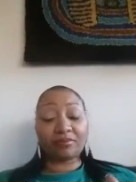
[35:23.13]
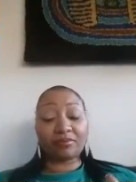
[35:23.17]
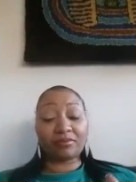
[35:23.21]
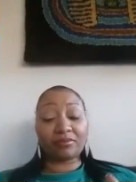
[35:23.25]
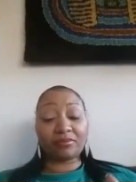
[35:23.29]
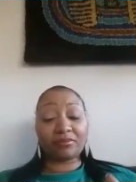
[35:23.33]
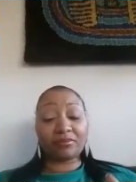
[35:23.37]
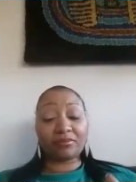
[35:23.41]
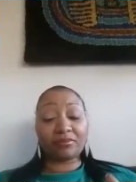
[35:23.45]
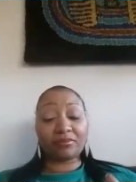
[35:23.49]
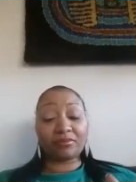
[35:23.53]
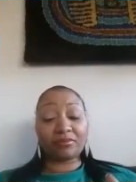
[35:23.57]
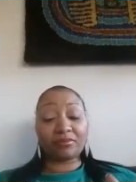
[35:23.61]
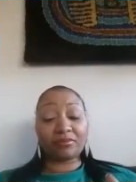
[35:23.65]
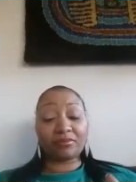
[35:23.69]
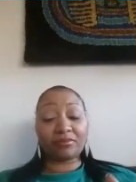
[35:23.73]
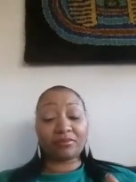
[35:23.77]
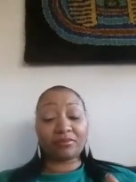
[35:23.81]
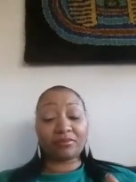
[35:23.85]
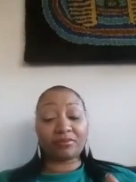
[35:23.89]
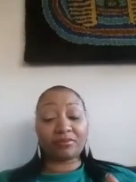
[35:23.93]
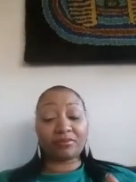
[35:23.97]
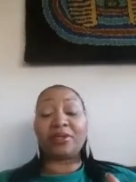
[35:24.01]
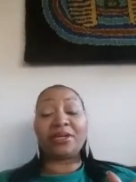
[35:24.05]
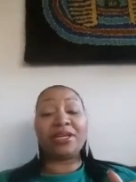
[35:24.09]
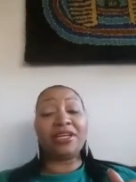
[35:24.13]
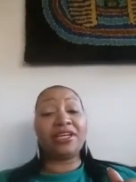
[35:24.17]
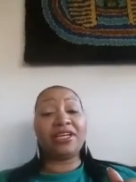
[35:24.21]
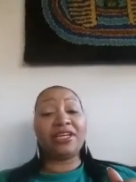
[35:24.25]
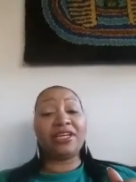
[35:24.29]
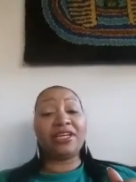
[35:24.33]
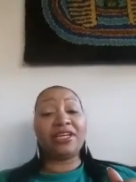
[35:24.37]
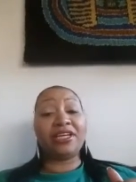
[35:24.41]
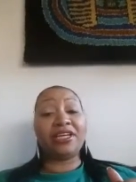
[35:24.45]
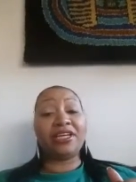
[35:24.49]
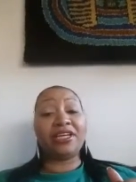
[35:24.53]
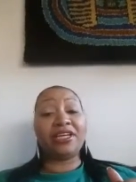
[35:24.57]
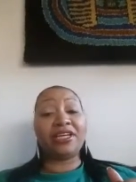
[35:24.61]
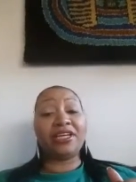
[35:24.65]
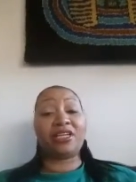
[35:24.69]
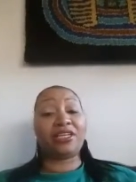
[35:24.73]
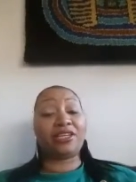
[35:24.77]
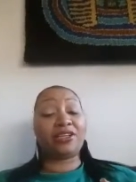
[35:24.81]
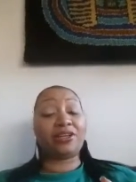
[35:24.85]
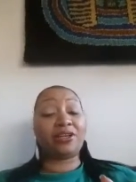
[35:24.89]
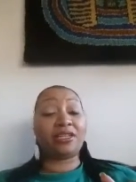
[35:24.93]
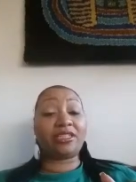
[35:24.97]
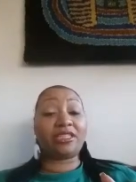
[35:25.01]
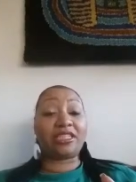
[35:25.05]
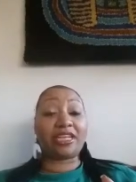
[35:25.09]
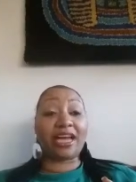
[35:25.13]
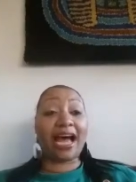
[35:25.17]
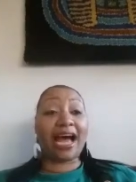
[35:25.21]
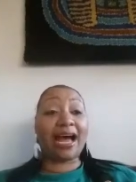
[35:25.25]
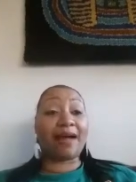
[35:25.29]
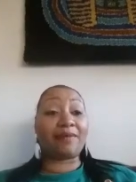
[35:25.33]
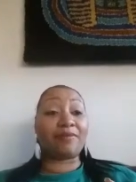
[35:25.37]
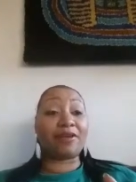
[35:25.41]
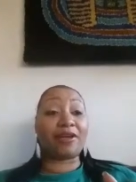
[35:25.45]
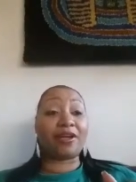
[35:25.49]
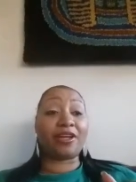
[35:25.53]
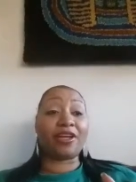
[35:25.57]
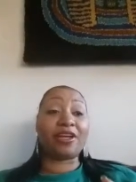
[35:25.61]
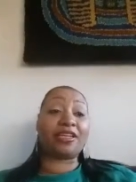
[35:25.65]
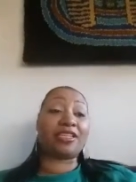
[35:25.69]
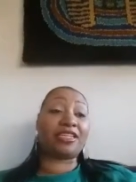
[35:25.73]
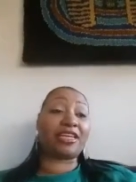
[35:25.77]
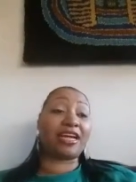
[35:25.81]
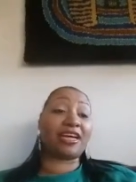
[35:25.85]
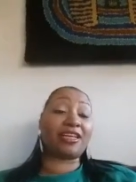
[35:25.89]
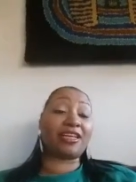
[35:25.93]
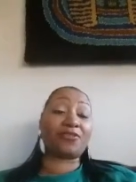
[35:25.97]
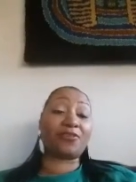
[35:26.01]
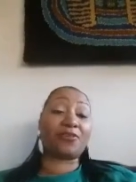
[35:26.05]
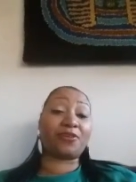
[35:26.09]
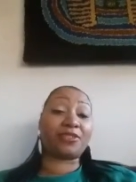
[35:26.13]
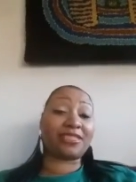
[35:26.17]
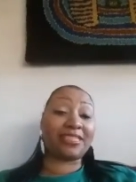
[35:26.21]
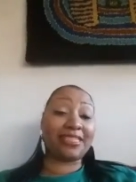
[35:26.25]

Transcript: you know, your your job, your your child's first teacher.